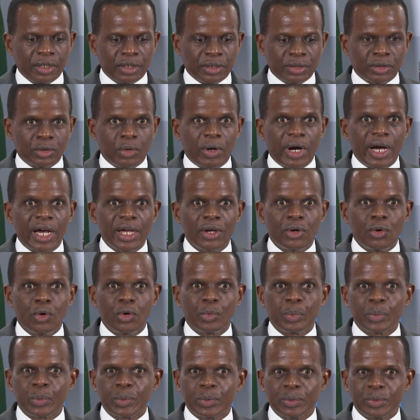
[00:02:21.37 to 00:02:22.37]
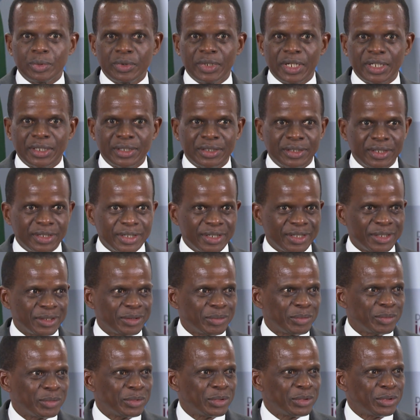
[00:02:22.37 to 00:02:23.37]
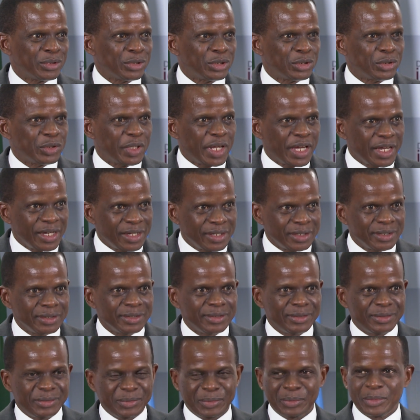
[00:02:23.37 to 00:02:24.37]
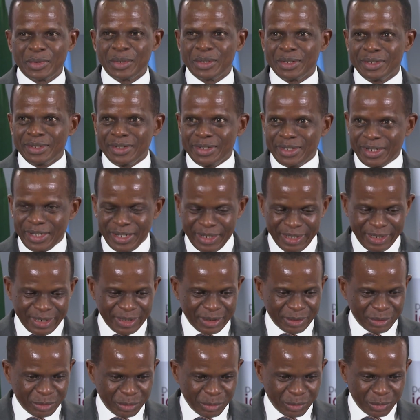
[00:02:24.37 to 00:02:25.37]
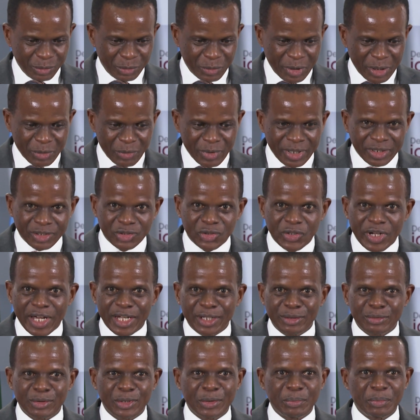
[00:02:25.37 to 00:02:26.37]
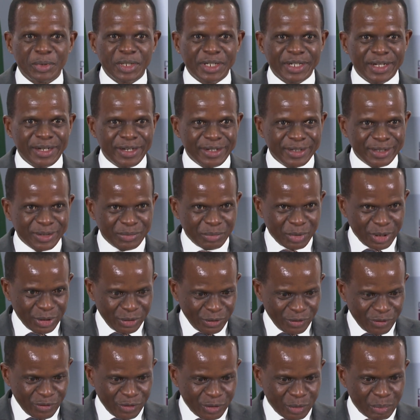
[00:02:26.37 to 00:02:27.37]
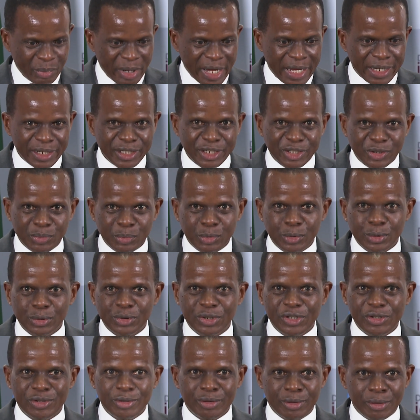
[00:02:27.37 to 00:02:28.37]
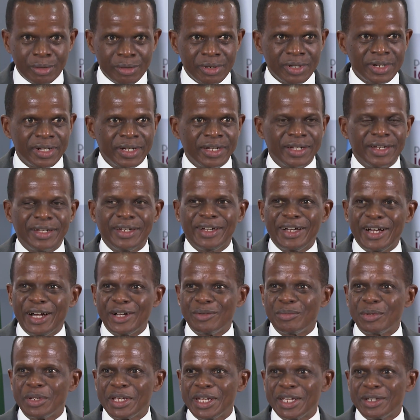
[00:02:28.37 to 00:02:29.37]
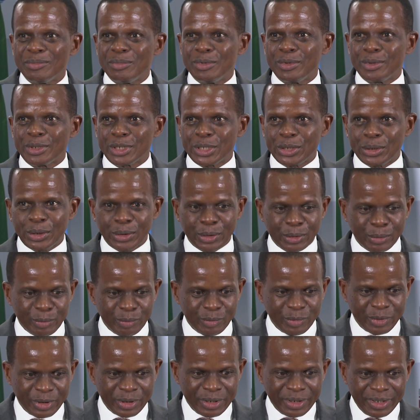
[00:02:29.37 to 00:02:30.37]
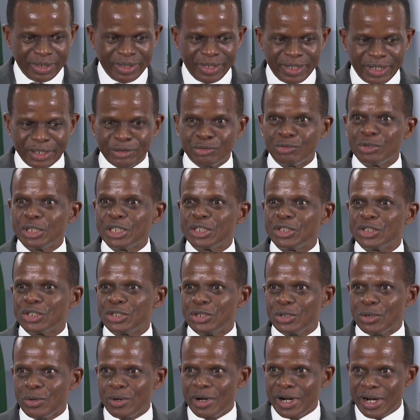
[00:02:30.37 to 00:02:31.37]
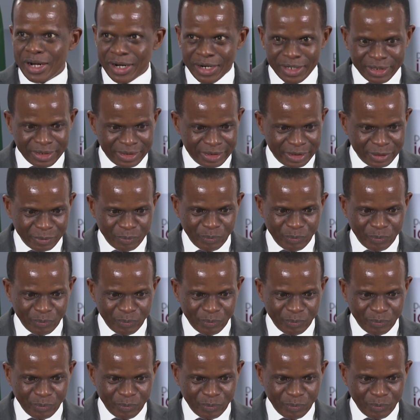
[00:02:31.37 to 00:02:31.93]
So I hope that today, when I try to speak a little bit of Spanish, Portuñol, I'll be able to reach your heart.